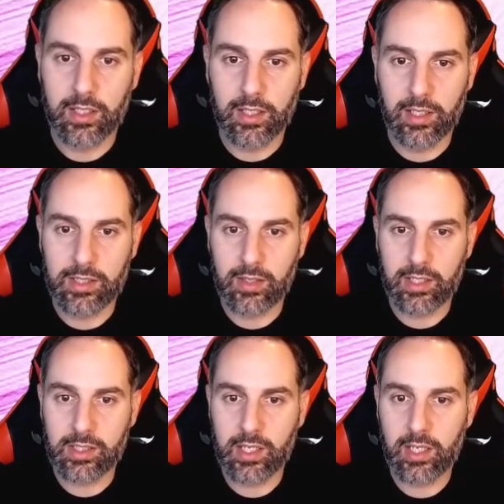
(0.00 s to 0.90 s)
As you
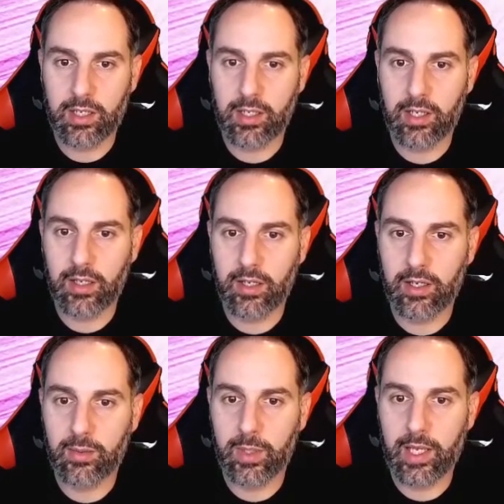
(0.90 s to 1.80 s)
can see
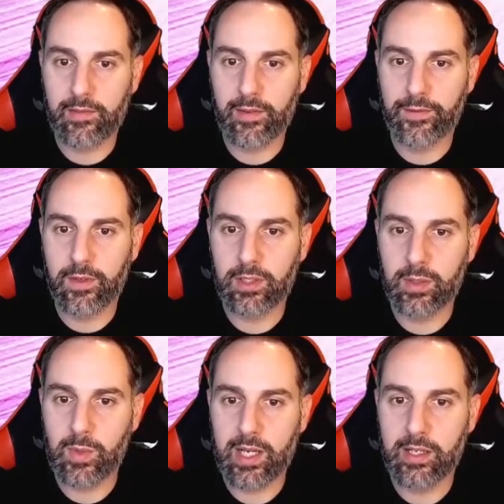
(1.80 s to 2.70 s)
here, we have
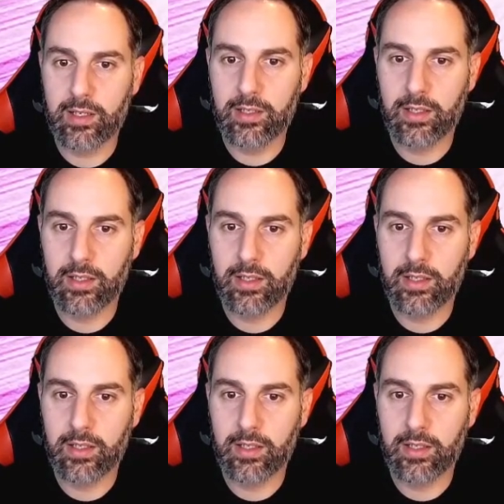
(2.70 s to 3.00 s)
41